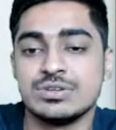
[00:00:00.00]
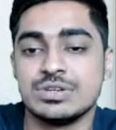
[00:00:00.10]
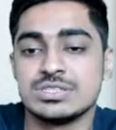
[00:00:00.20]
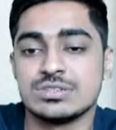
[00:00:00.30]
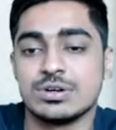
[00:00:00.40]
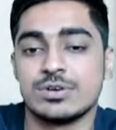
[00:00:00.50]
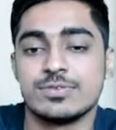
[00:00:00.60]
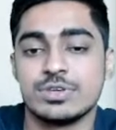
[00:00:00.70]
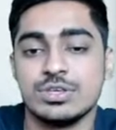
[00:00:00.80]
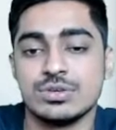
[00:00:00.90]
units of
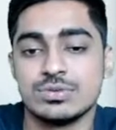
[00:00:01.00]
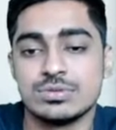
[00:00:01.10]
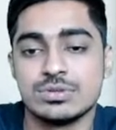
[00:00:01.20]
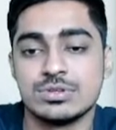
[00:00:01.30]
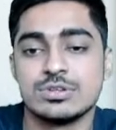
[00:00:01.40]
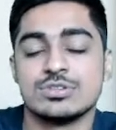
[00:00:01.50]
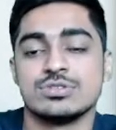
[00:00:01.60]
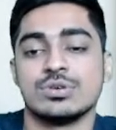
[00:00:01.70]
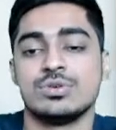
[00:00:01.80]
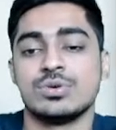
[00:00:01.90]
Q.
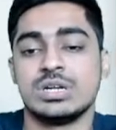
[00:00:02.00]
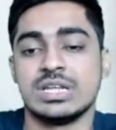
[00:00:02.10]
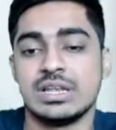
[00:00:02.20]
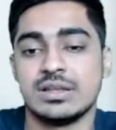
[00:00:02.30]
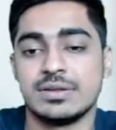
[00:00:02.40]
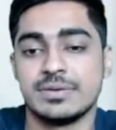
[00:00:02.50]
So total,